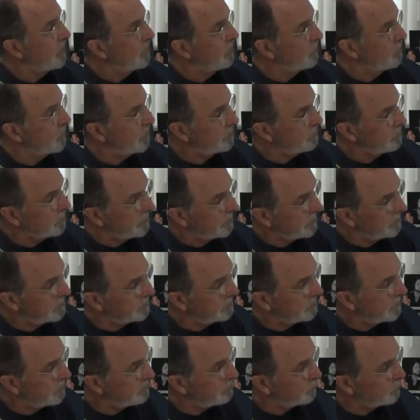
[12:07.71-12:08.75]
what we end
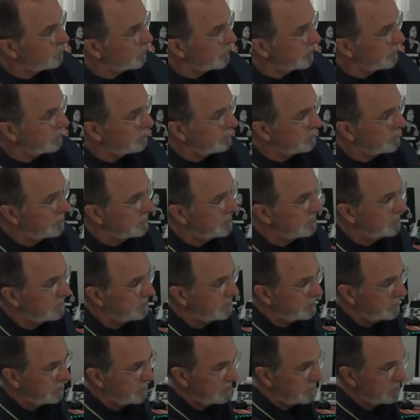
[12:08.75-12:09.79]
up with
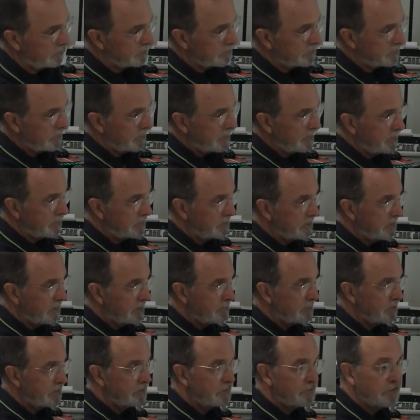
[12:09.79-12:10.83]
is a
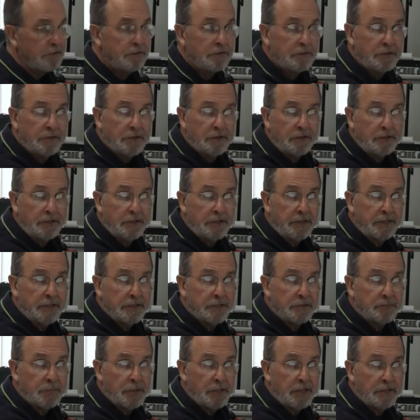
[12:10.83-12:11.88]
debit to utility
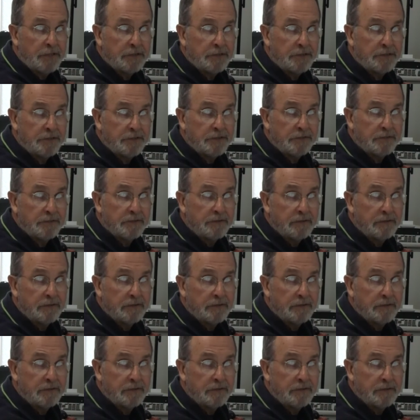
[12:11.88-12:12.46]
expense